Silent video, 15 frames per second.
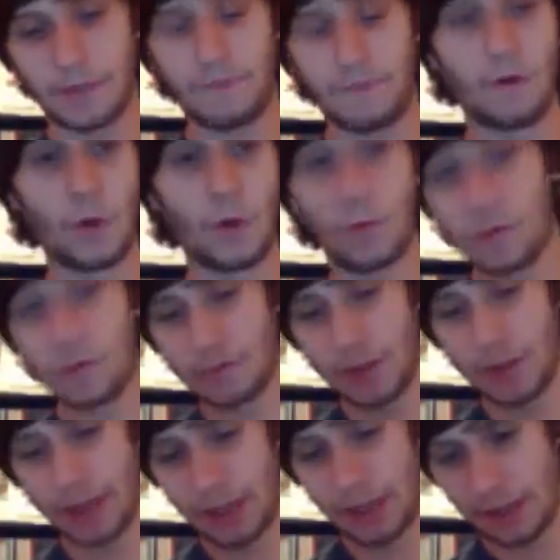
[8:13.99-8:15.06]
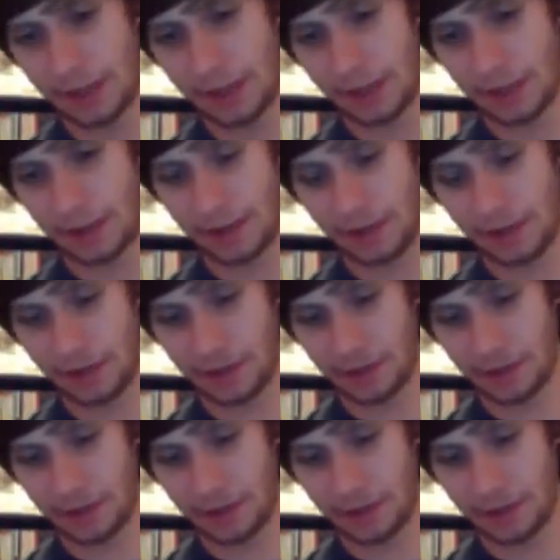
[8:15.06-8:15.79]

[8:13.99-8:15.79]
phone was ringing, and